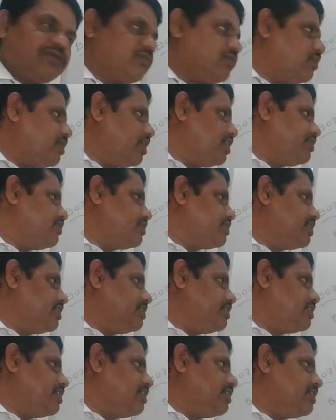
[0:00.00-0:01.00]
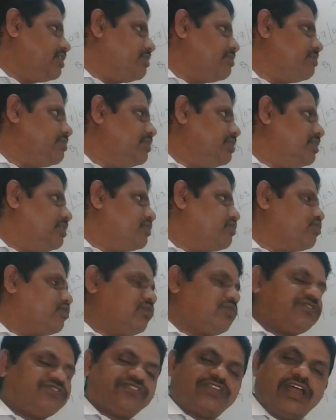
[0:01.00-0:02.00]
What you can tell them?
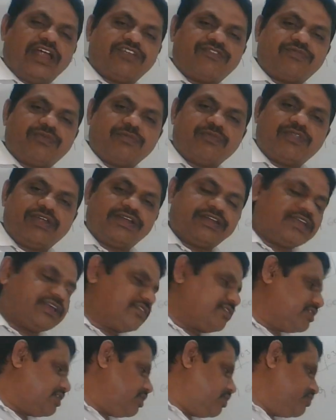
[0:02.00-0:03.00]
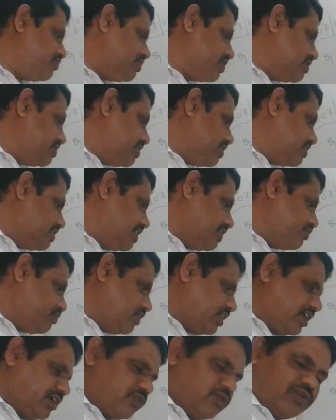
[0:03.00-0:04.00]
So it starts from the 10,000. That's
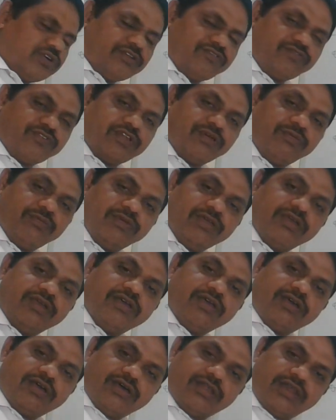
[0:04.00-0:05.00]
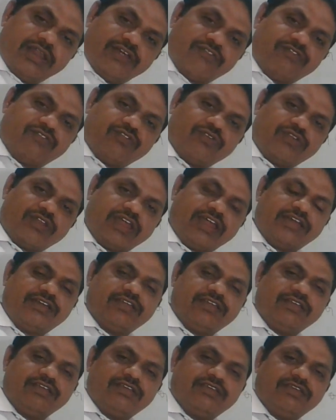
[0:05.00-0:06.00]
why I wrote from left to
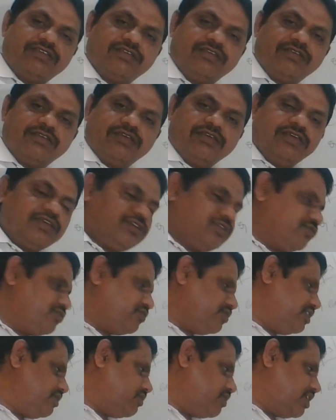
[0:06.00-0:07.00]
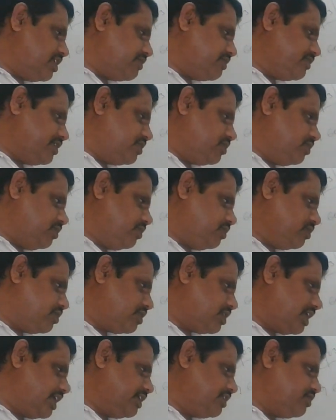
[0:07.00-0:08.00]
right. Usually what we do,
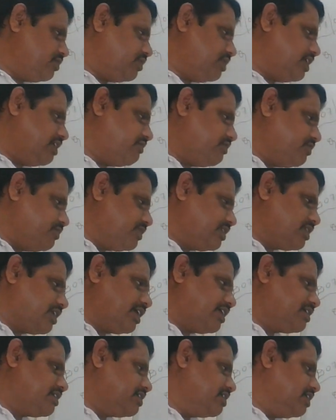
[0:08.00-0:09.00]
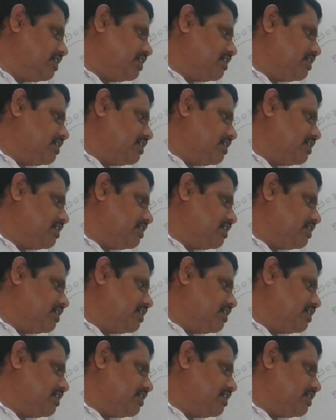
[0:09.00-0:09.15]
right to left we write